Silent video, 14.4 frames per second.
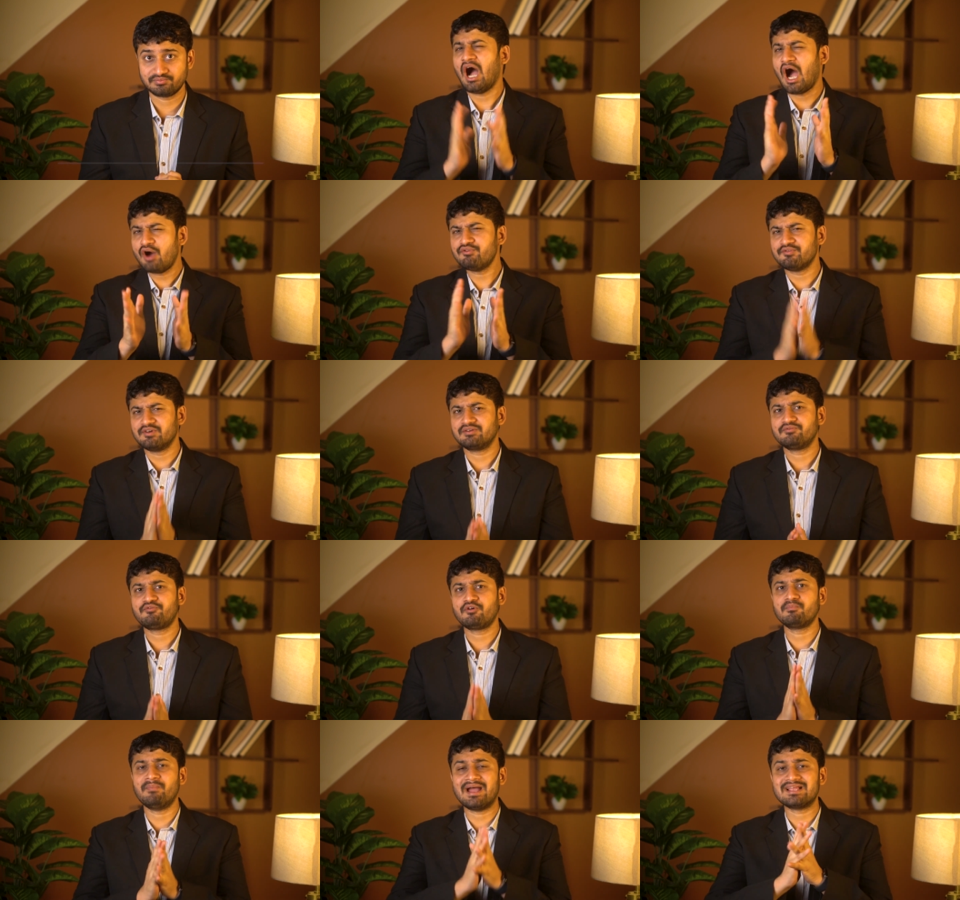However,
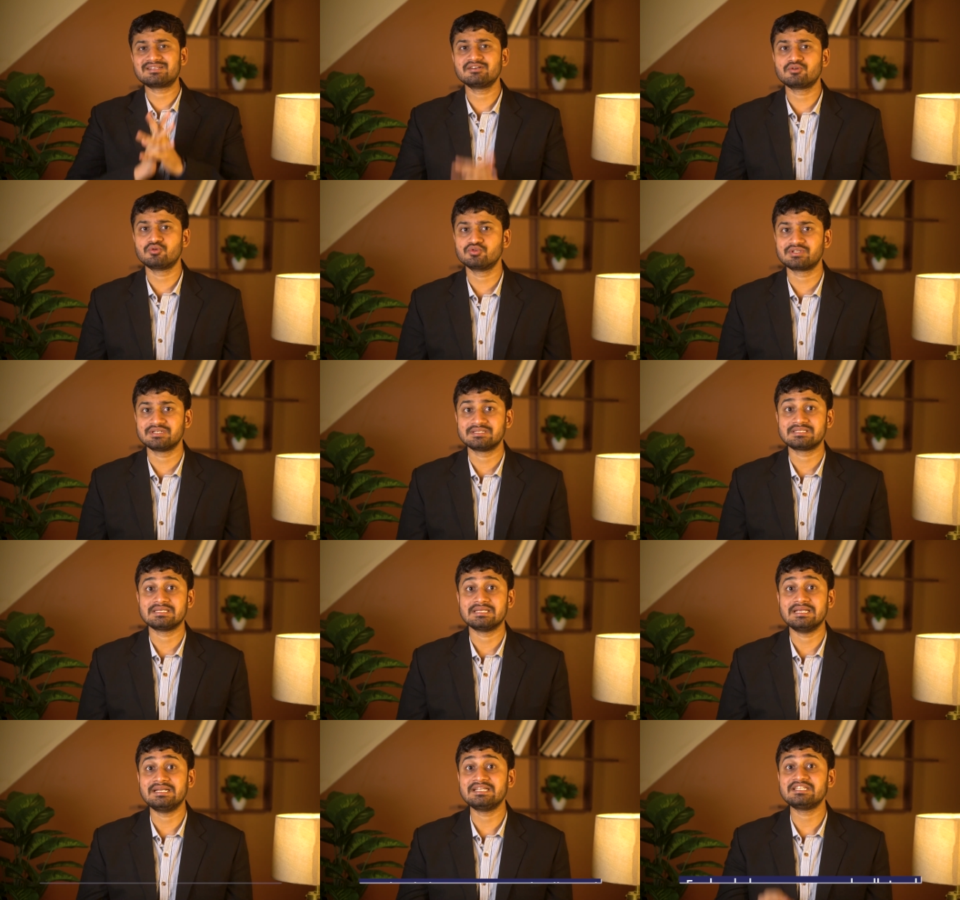for bachelor courses,
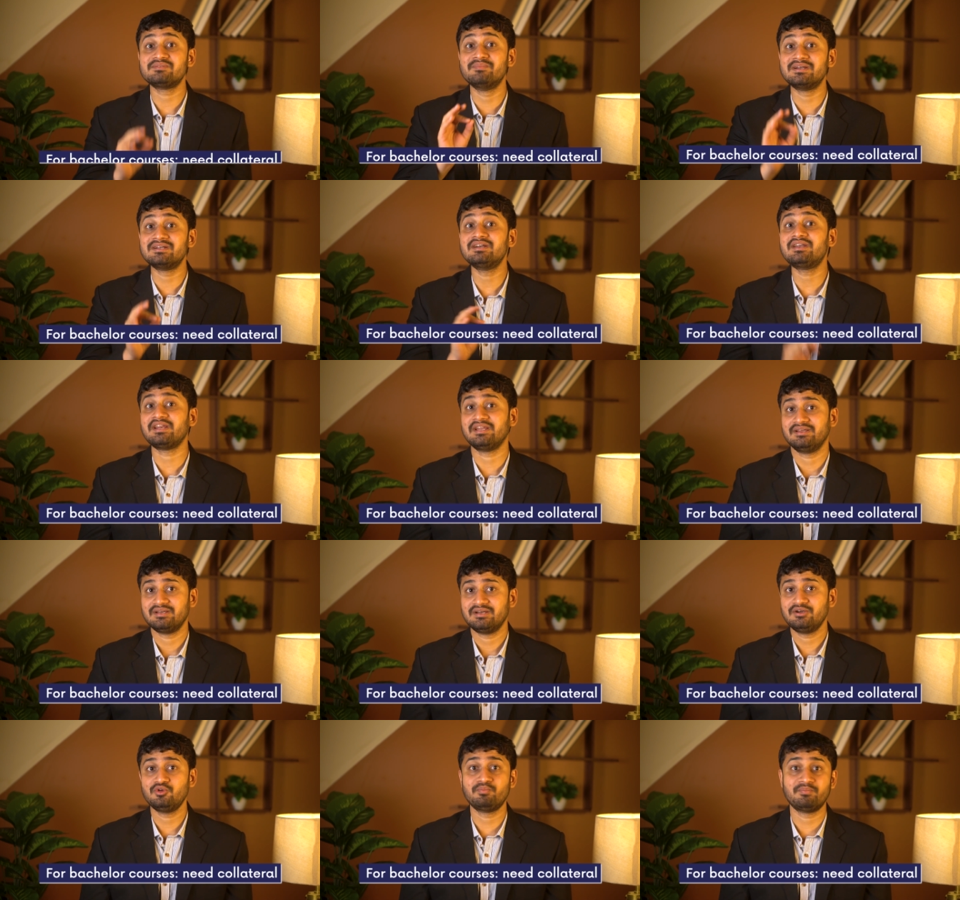it is mandatory
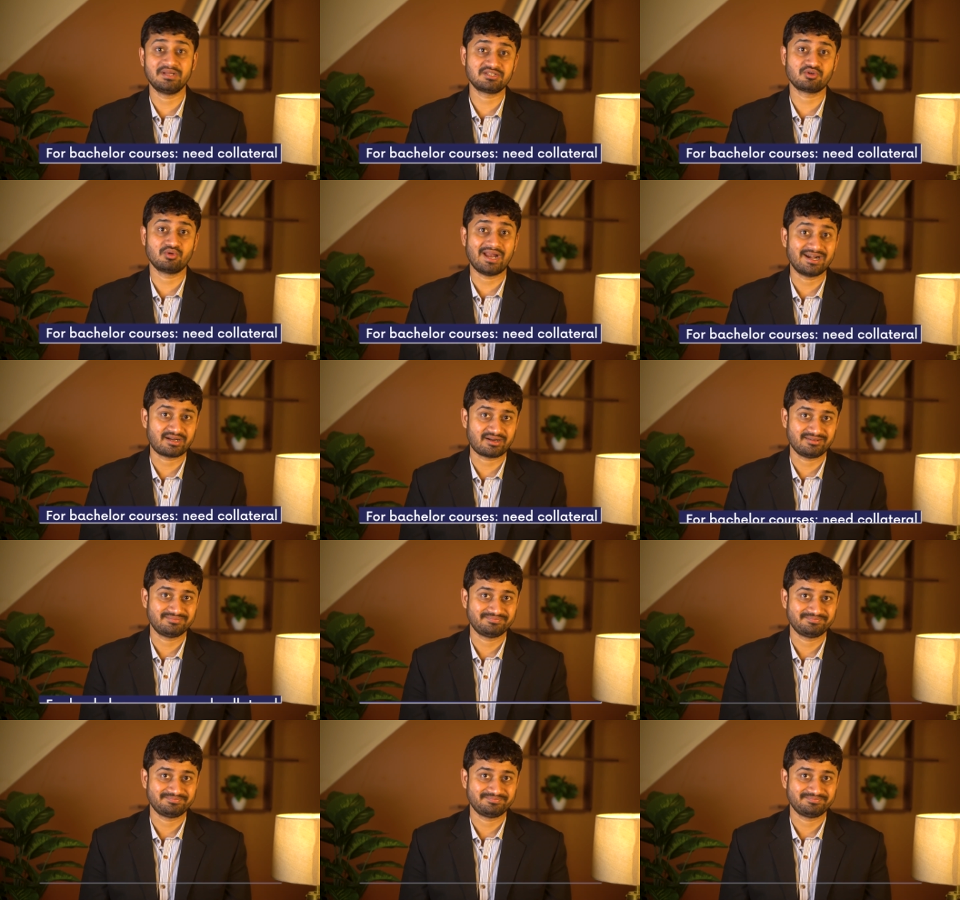to pledge collateral.